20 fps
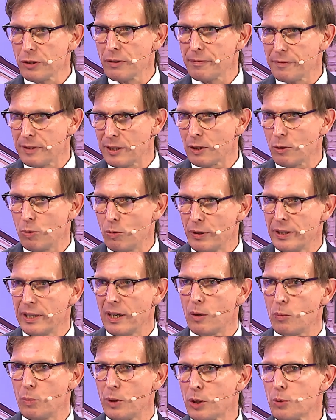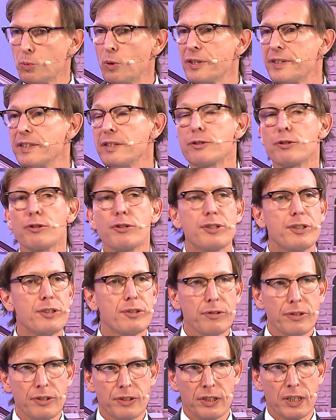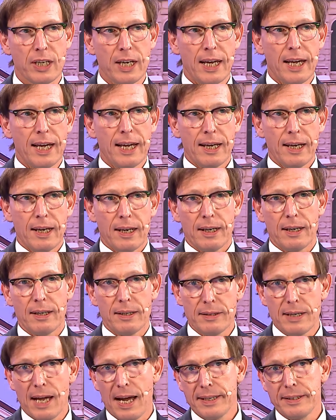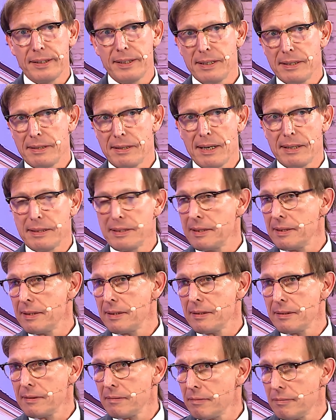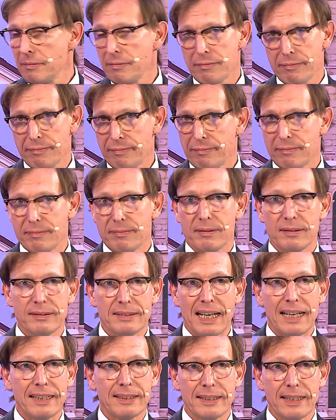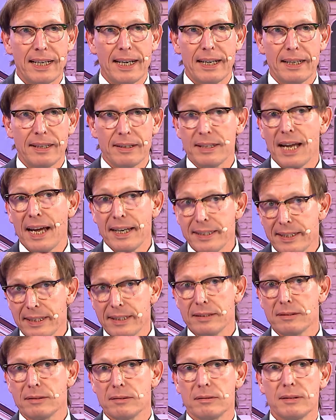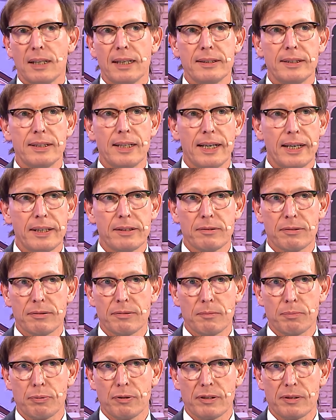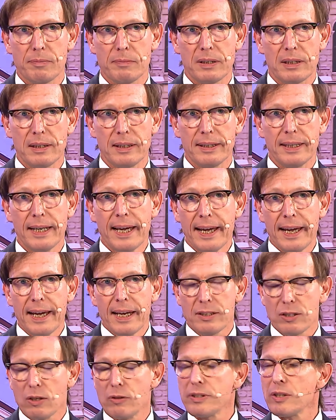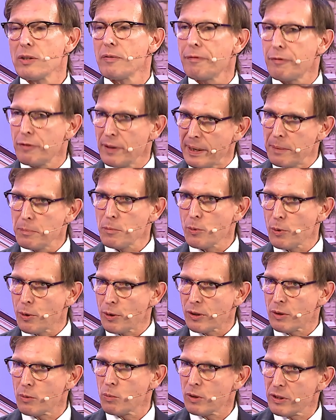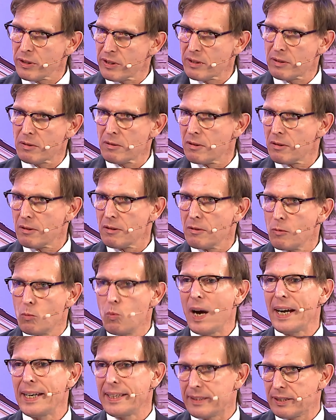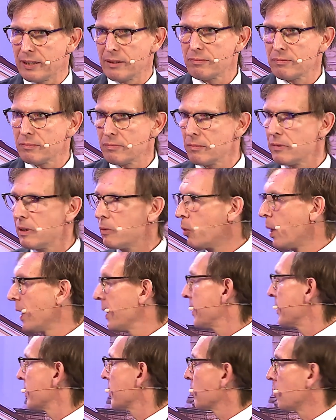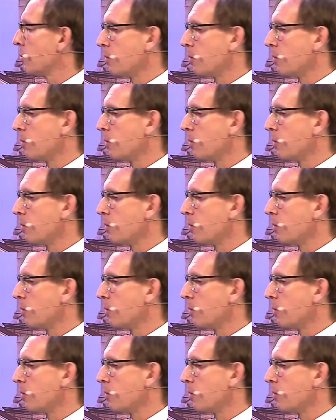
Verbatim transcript: of zirconia, which was introduced in 1998 approximately. So the framework was white, white